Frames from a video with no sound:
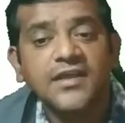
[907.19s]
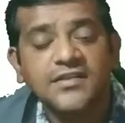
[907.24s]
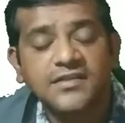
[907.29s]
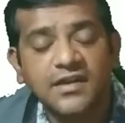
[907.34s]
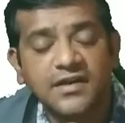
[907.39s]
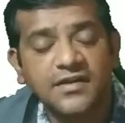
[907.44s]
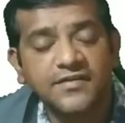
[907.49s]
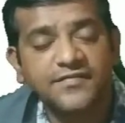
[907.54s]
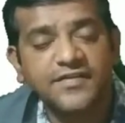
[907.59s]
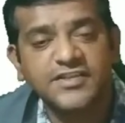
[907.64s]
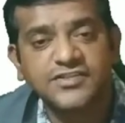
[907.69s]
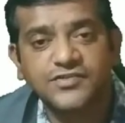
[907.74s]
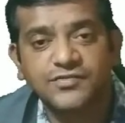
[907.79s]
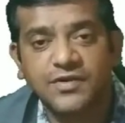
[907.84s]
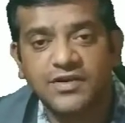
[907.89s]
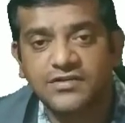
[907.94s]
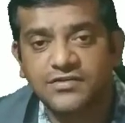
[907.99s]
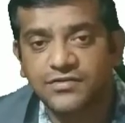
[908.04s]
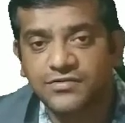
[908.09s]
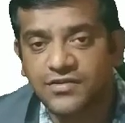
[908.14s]
31st
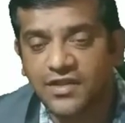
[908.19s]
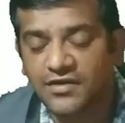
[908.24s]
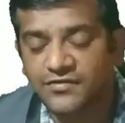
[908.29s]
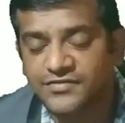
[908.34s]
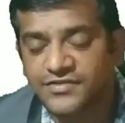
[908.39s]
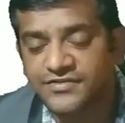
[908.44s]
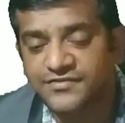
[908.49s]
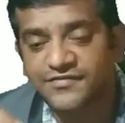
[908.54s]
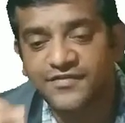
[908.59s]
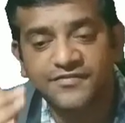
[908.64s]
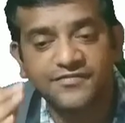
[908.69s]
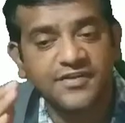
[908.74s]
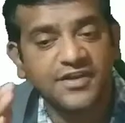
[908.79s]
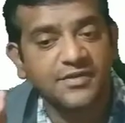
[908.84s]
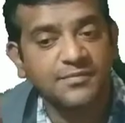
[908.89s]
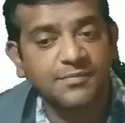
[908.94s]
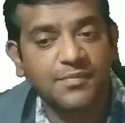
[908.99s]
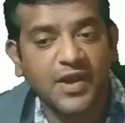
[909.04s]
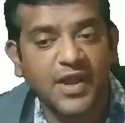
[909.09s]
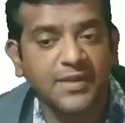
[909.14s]
12
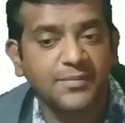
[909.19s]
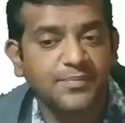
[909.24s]
2015 by